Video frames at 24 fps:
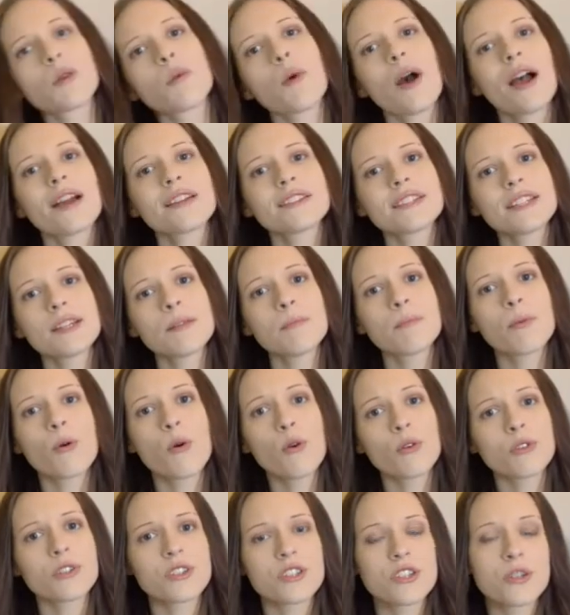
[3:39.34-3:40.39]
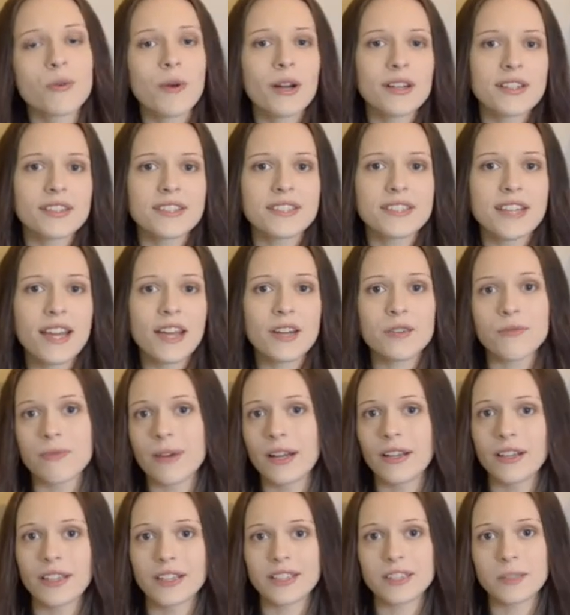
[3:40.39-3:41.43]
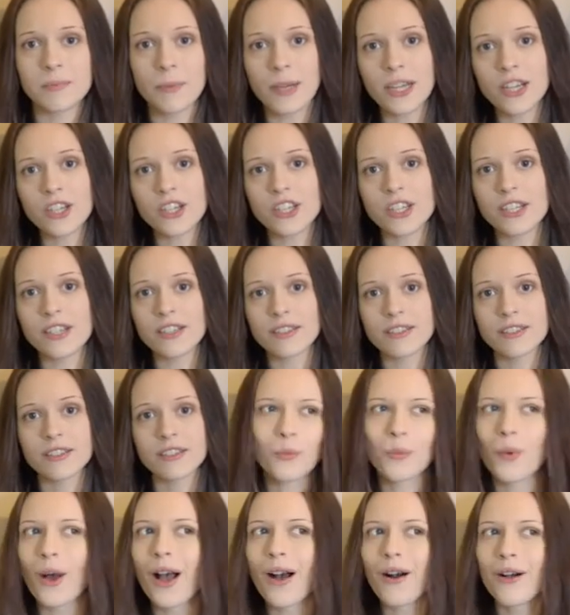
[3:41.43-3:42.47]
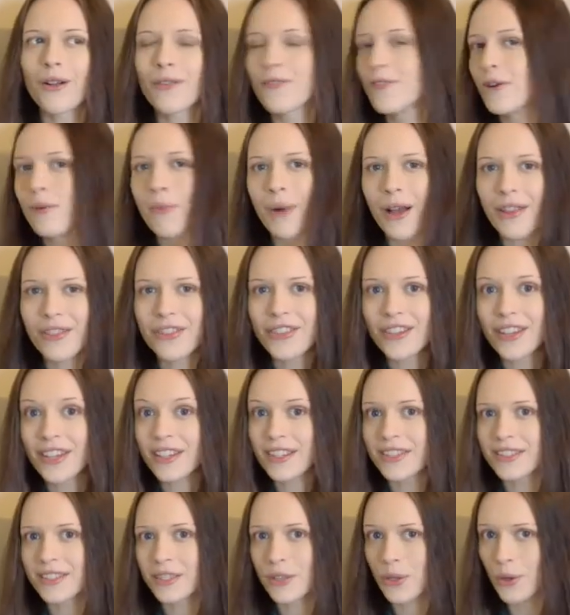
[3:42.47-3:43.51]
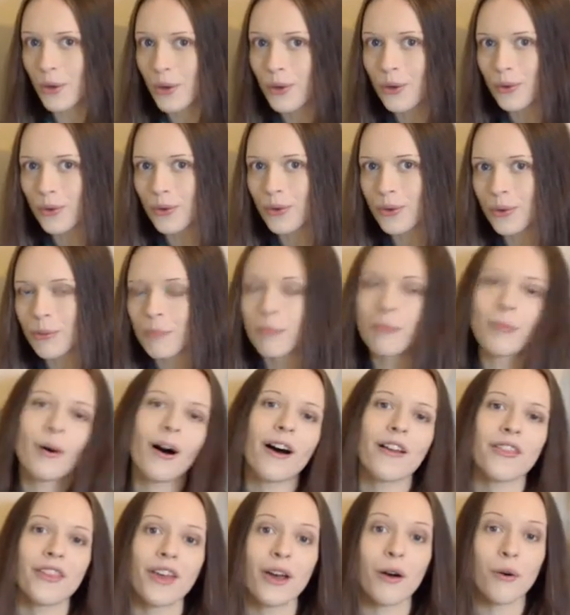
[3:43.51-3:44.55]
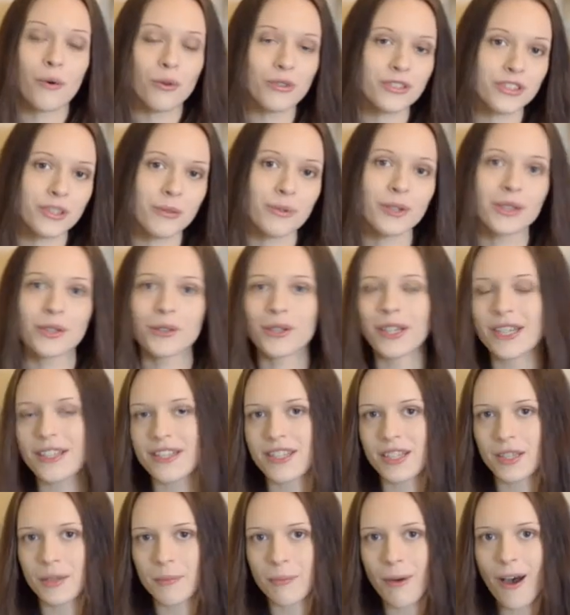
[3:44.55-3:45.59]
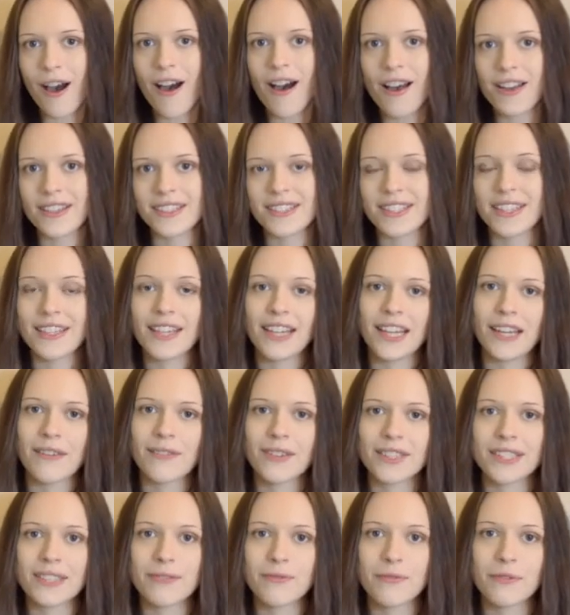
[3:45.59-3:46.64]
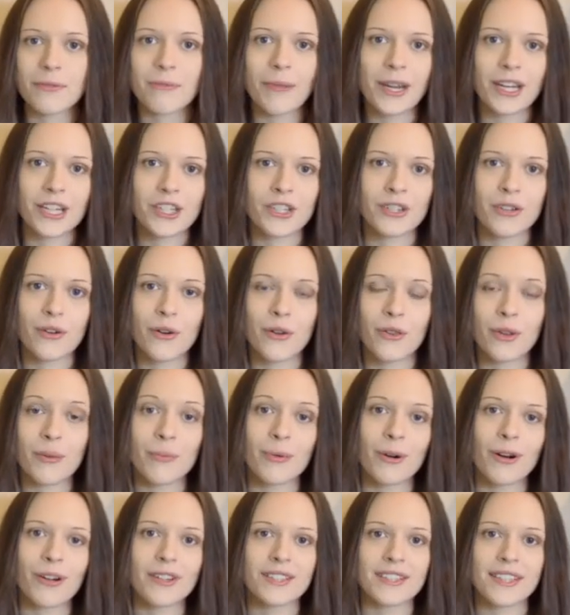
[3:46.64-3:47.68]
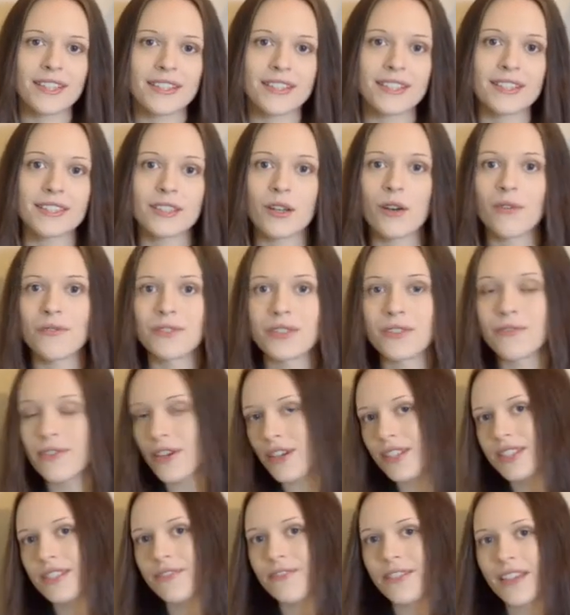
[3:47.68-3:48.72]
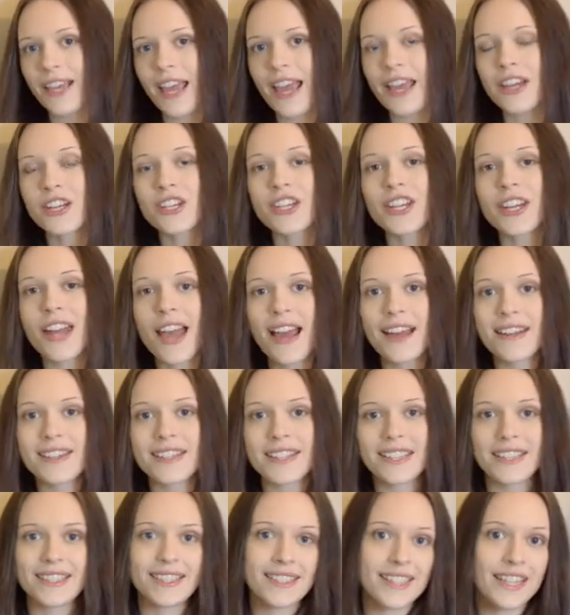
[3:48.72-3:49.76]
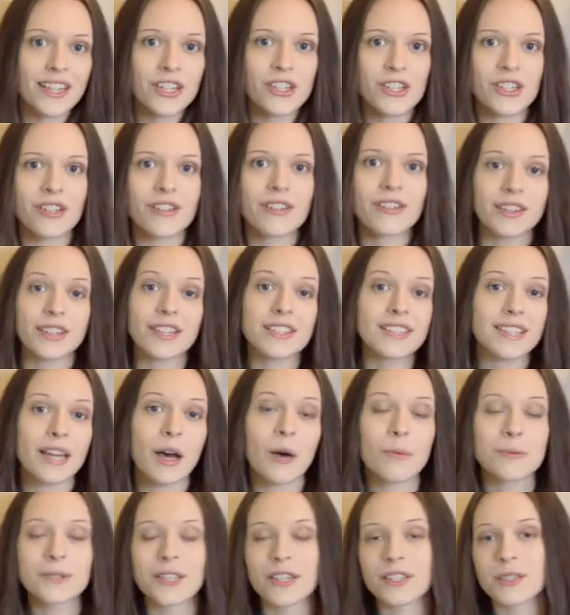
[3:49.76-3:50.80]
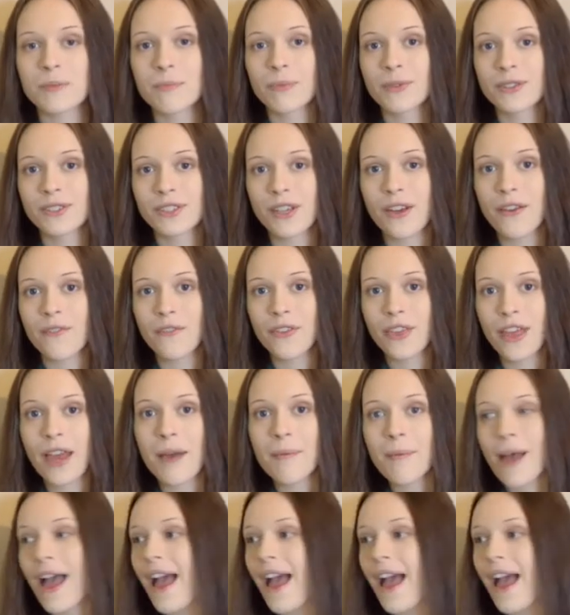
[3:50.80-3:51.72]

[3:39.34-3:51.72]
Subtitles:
why is it important to understand relic species? Well, for one thing, it's cool, but they're also a look into the past and they give us information on the processes of diversification and extinction. This helps us preserve them